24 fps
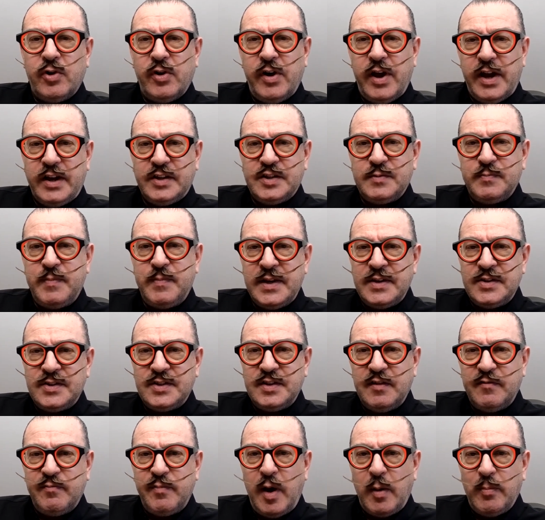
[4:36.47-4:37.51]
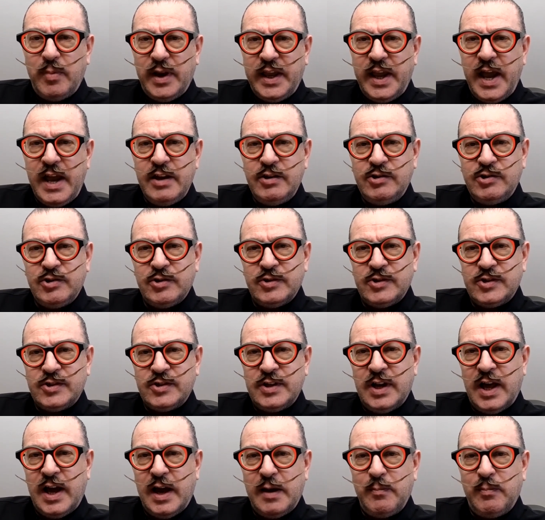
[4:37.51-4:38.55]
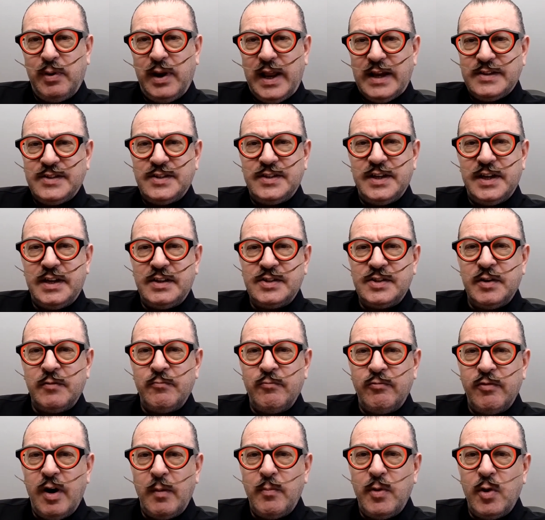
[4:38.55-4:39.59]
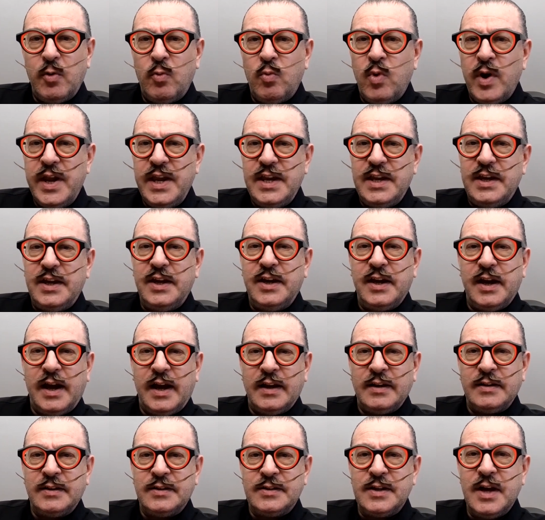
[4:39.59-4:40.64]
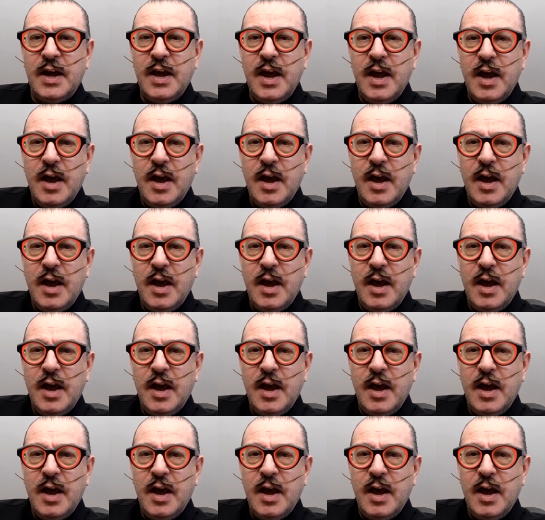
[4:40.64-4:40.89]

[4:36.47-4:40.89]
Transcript: and expensive publications like Plastics and Rubber Week and